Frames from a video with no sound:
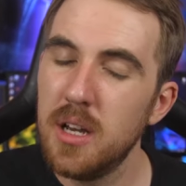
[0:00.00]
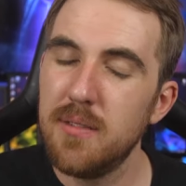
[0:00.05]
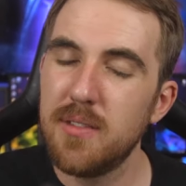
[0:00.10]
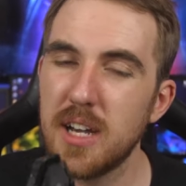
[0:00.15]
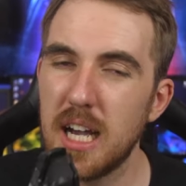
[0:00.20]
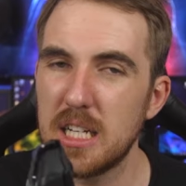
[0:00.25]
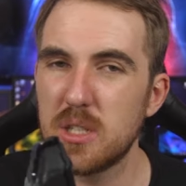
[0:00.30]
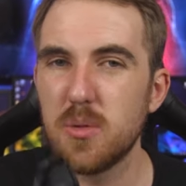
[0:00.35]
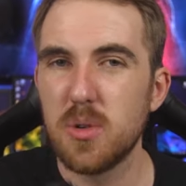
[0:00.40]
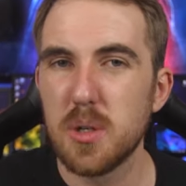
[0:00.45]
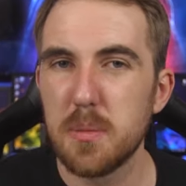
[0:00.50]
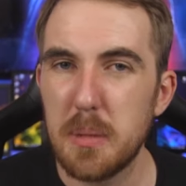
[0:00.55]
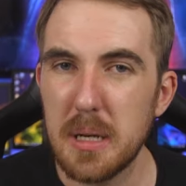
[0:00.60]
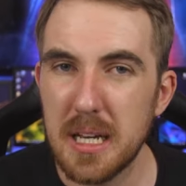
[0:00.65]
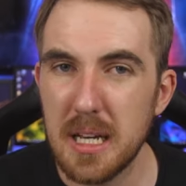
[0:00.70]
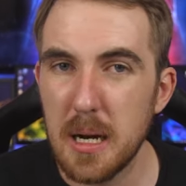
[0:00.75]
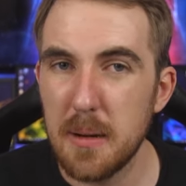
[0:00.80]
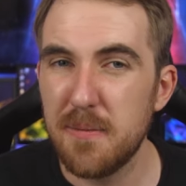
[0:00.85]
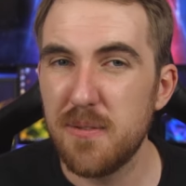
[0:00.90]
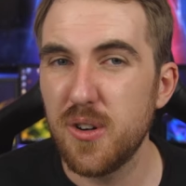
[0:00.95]
If you guys want to
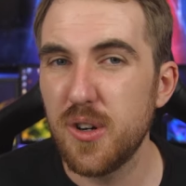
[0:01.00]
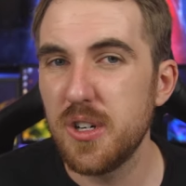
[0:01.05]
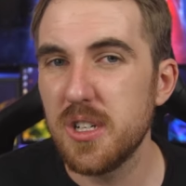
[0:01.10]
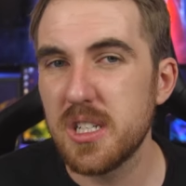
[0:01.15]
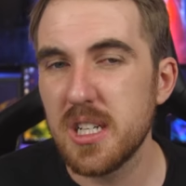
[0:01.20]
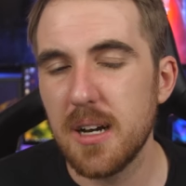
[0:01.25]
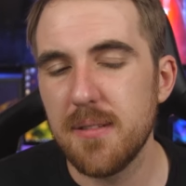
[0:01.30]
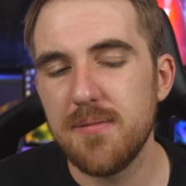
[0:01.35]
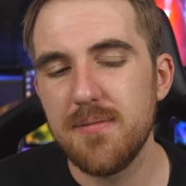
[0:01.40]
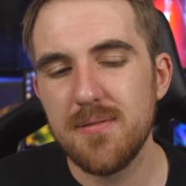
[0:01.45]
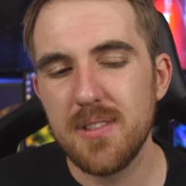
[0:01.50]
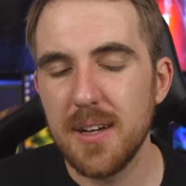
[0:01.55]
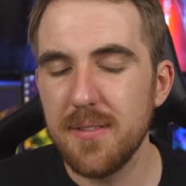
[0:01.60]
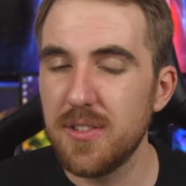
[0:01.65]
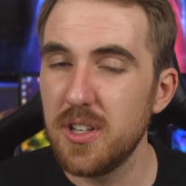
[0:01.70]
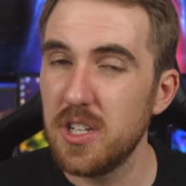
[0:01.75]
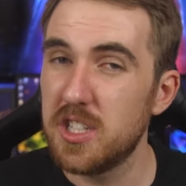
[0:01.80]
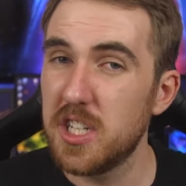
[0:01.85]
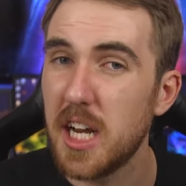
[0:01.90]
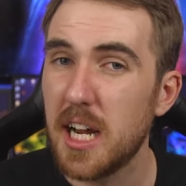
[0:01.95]
pick it up for yourself,
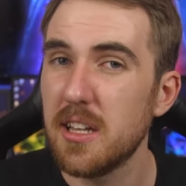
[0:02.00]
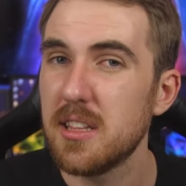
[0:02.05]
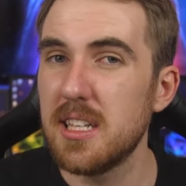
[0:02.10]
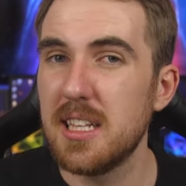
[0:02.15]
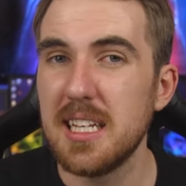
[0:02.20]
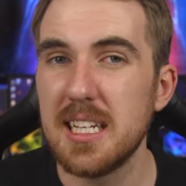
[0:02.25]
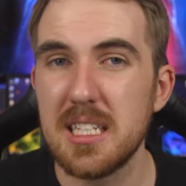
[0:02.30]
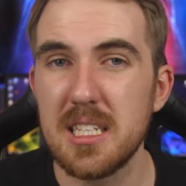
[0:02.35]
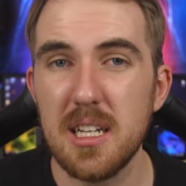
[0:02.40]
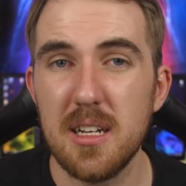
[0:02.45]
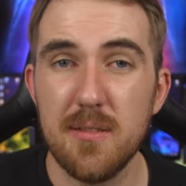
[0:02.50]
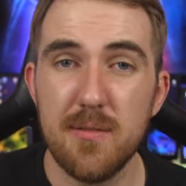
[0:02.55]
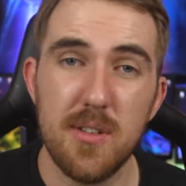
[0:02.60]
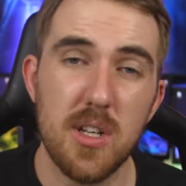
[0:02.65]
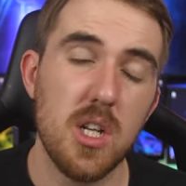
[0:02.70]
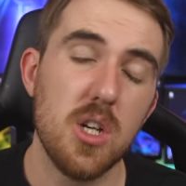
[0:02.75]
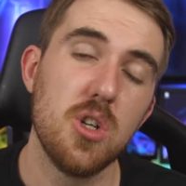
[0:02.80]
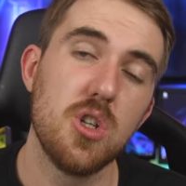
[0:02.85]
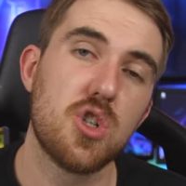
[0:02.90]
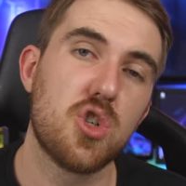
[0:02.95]
definitely check out the links in the
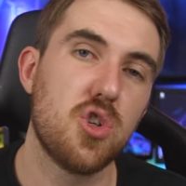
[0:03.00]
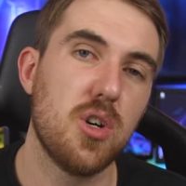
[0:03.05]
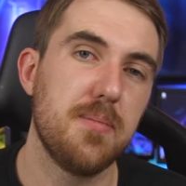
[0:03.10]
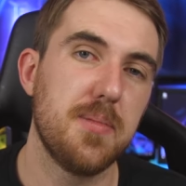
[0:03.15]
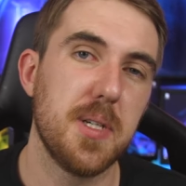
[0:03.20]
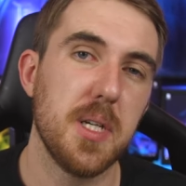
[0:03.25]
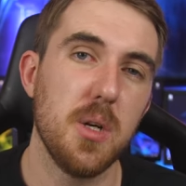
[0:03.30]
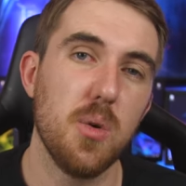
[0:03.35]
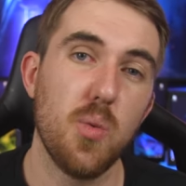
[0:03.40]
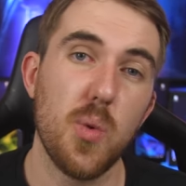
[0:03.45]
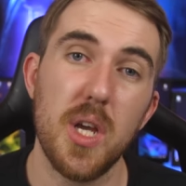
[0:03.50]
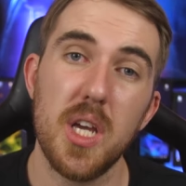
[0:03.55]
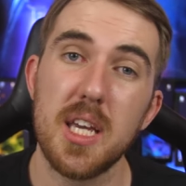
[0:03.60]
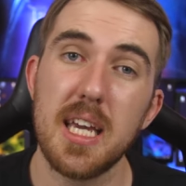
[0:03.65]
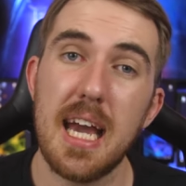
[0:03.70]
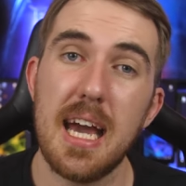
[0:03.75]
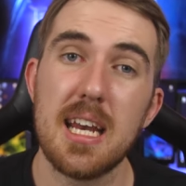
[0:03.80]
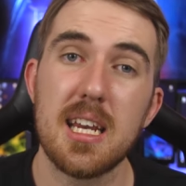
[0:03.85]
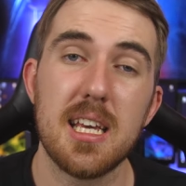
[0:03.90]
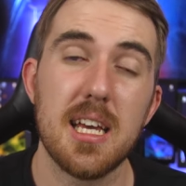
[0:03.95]
video description where you
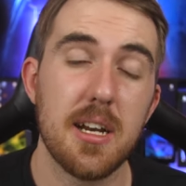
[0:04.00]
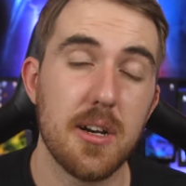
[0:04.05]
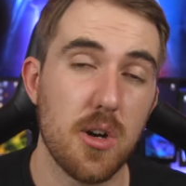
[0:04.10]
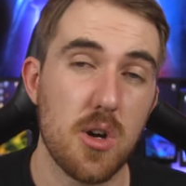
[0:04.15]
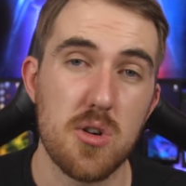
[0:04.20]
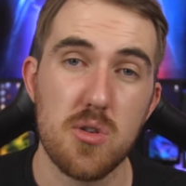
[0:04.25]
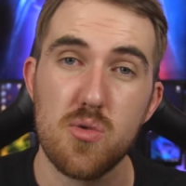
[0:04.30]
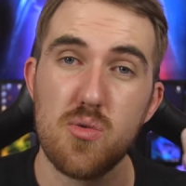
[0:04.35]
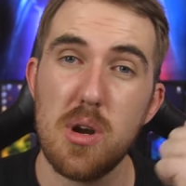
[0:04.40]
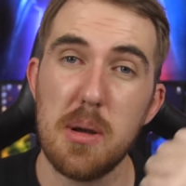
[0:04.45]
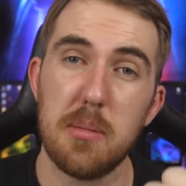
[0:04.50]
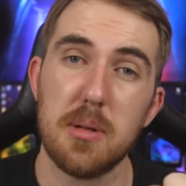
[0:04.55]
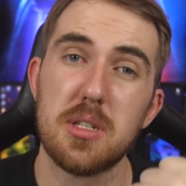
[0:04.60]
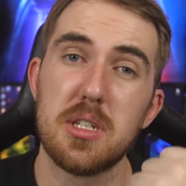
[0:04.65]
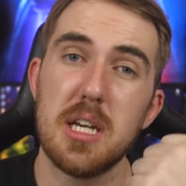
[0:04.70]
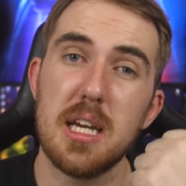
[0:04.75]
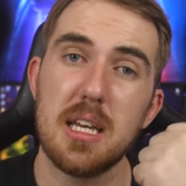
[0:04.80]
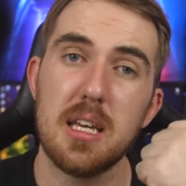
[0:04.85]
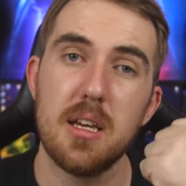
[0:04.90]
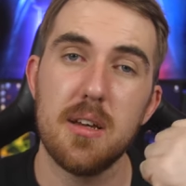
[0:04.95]
can get it on
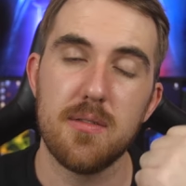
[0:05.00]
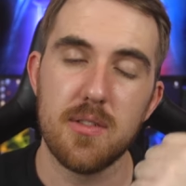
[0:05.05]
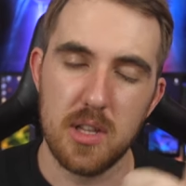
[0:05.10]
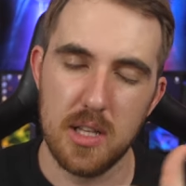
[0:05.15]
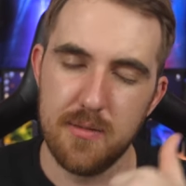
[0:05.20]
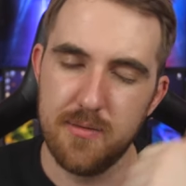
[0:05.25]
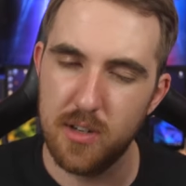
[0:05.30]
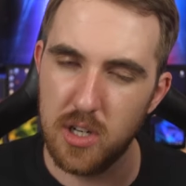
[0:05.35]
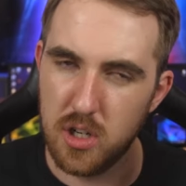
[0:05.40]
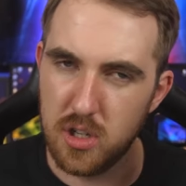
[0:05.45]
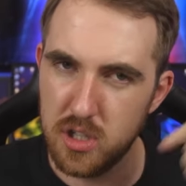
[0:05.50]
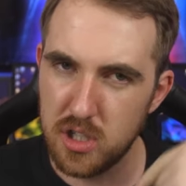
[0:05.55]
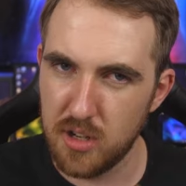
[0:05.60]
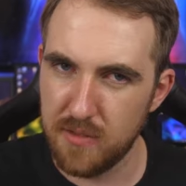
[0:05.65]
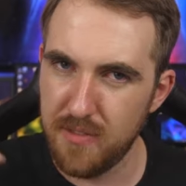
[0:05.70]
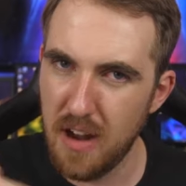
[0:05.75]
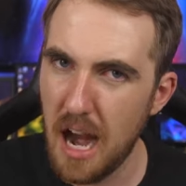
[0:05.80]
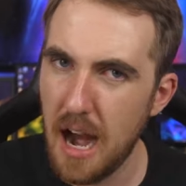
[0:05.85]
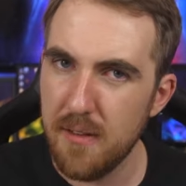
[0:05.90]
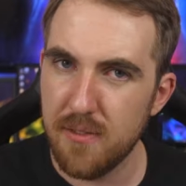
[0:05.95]
RebelTech if you live here in
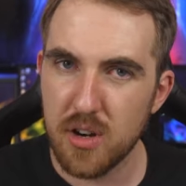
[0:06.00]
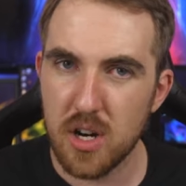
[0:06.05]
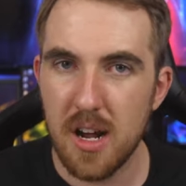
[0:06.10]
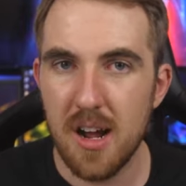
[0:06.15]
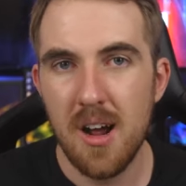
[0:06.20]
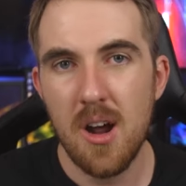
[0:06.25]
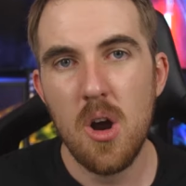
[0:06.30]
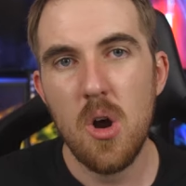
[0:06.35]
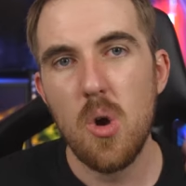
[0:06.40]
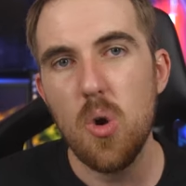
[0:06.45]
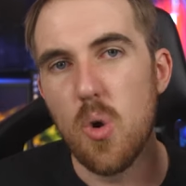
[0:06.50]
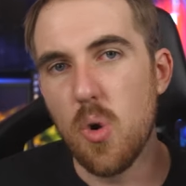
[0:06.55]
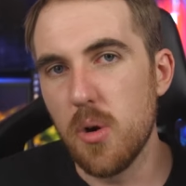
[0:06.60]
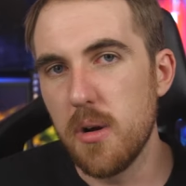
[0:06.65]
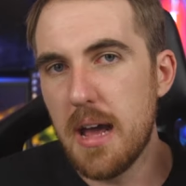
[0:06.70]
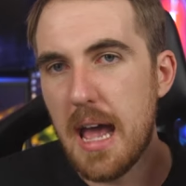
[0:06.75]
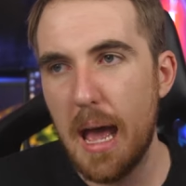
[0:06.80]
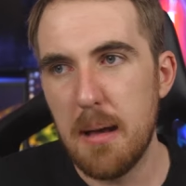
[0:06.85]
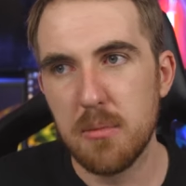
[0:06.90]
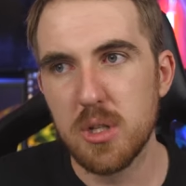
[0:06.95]
South Africa,
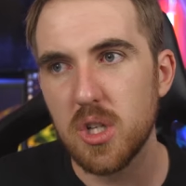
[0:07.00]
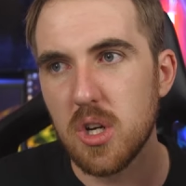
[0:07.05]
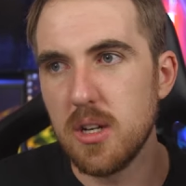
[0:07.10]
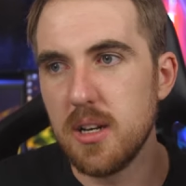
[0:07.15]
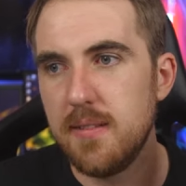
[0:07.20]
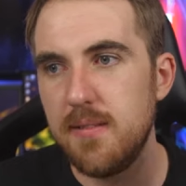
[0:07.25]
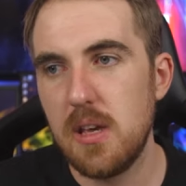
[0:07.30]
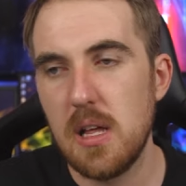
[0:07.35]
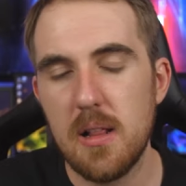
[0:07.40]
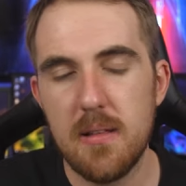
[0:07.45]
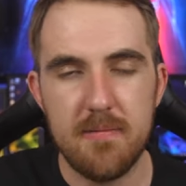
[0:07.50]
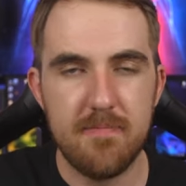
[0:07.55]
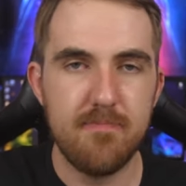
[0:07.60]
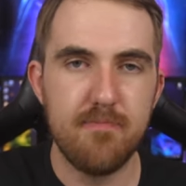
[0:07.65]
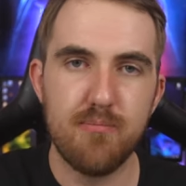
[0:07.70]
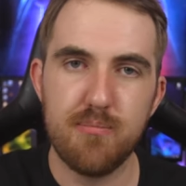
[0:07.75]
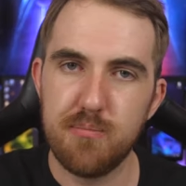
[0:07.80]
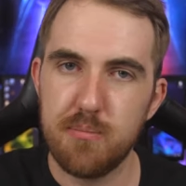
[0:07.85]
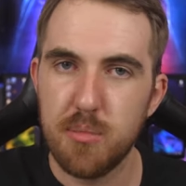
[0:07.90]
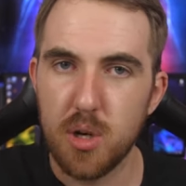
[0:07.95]
or Amazon if you live
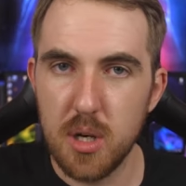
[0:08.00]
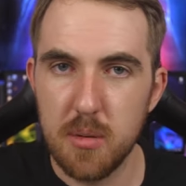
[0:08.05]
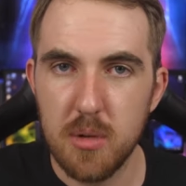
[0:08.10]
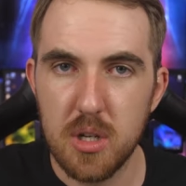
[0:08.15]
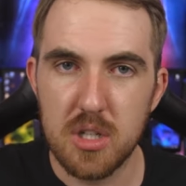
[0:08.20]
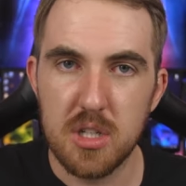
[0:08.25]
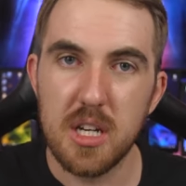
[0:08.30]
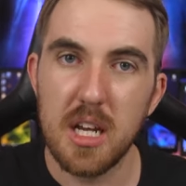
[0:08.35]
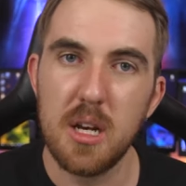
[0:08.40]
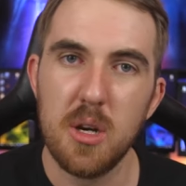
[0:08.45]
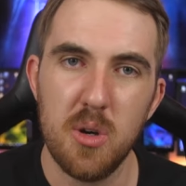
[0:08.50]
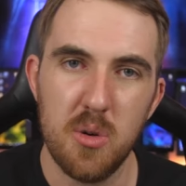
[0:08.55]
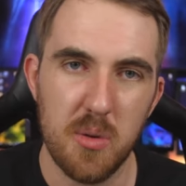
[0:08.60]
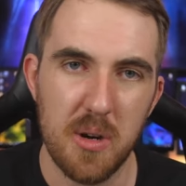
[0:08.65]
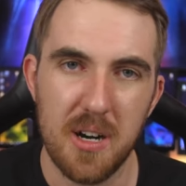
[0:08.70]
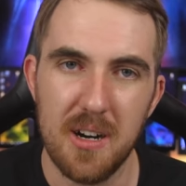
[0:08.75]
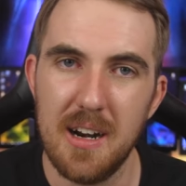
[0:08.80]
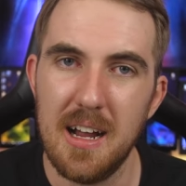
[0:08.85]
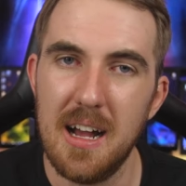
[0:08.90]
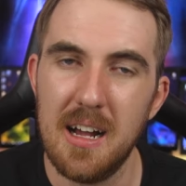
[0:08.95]
pretty much
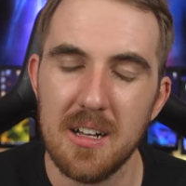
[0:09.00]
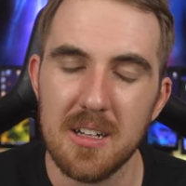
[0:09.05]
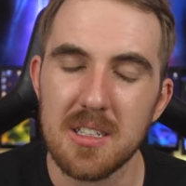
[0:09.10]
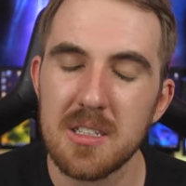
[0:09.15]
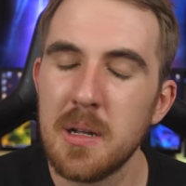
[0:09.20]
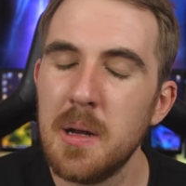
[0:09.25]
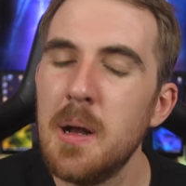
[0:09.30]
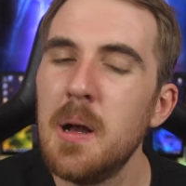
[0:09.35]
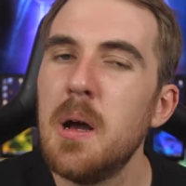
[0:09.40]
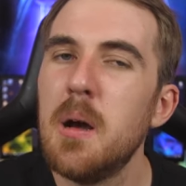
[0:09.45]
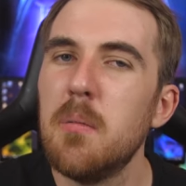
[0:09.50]
anywhere else.